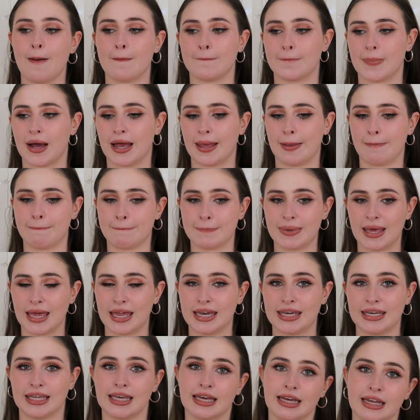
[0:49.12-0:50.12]
my
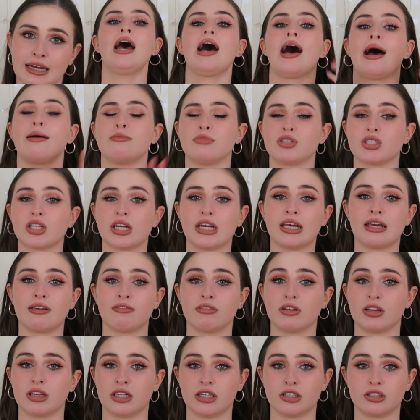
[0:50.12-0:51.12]
opinion. I'm just going to
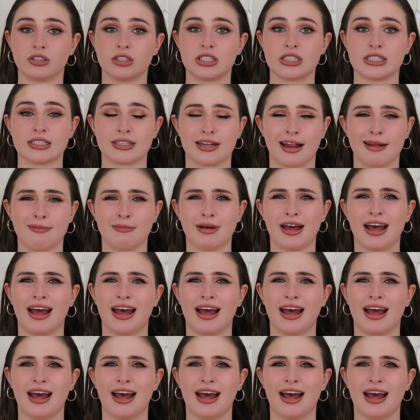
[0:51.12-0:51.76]
give a little disclaimer.